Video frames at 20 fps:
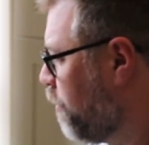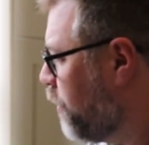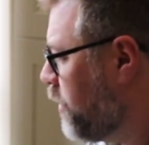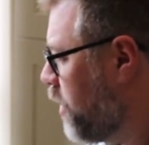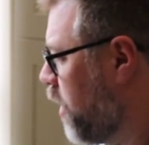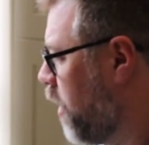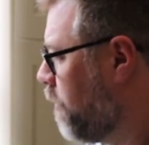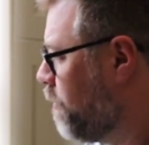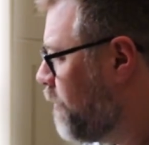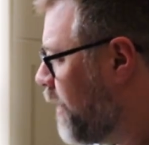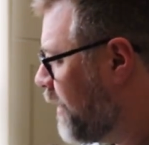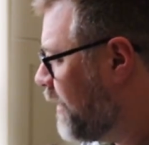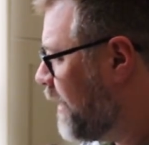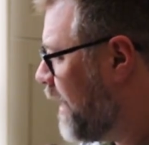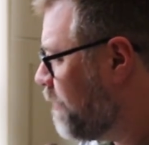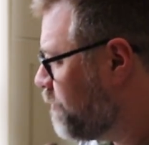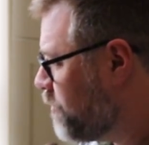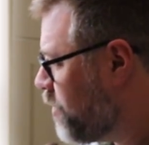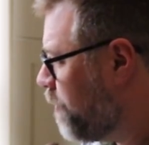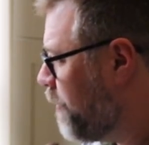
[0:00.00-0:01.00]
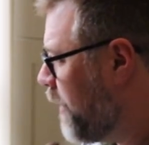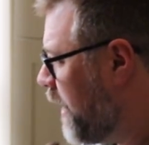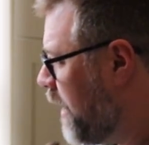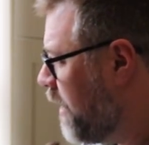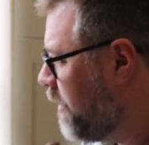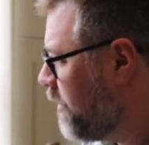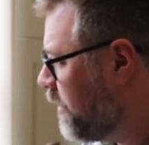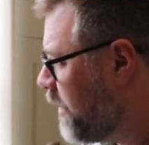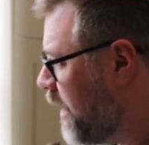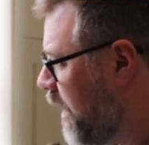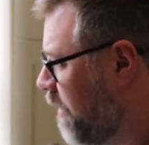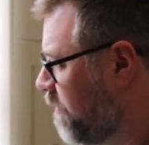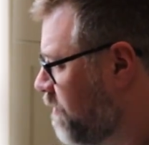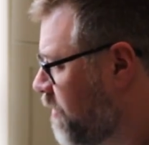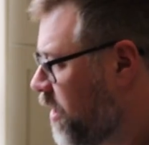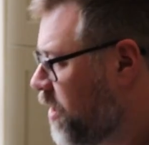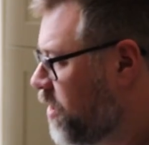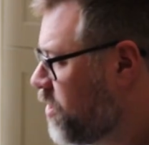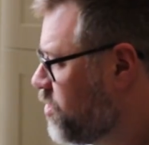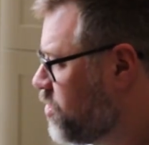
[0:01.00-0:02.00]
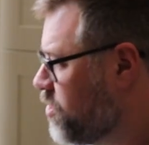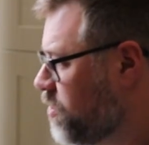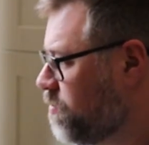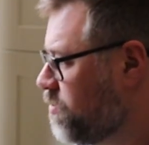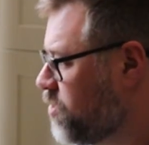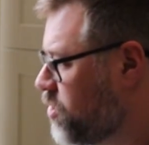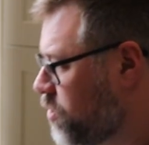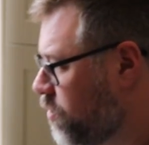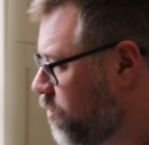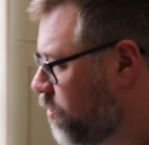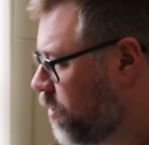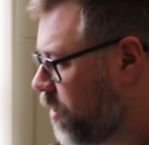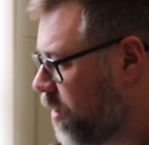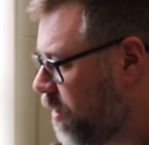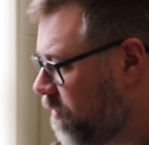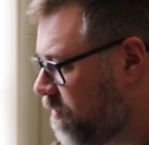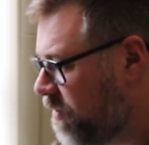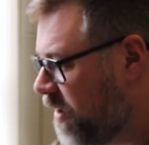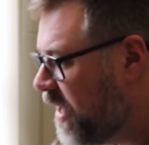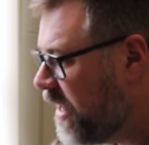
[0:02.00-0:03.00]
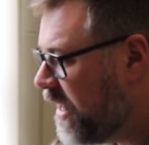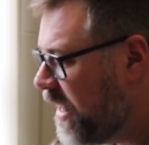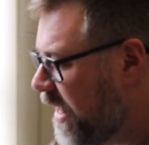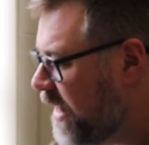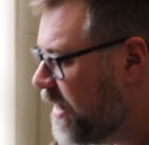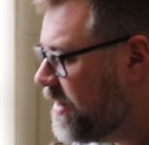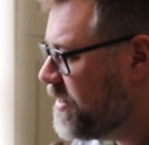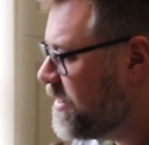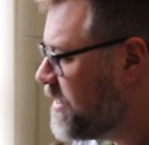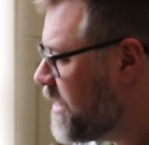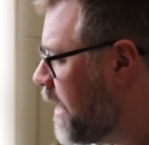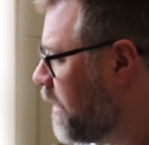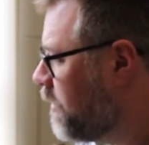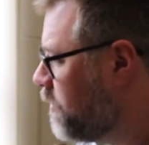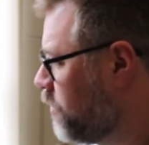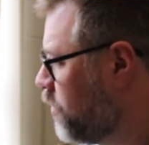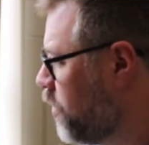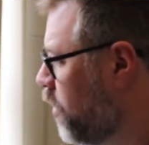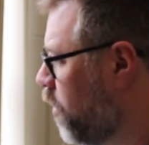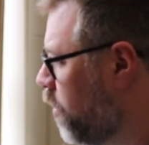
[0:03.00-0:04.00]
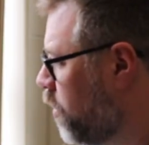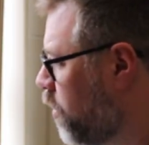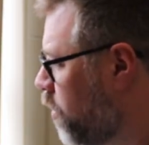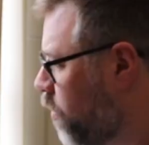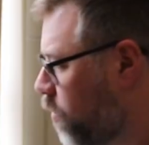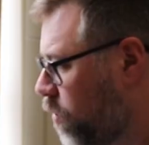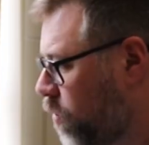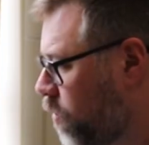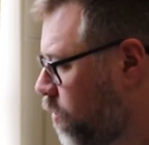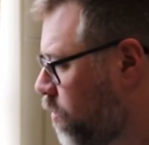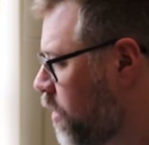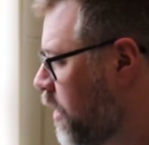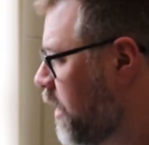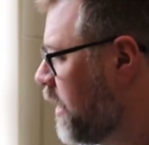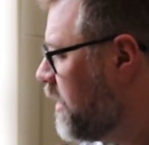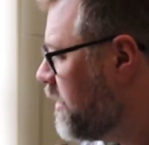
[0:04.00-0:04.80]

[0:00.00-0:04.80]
putting it on my laptop here, they'll have some sort of Intel NUC or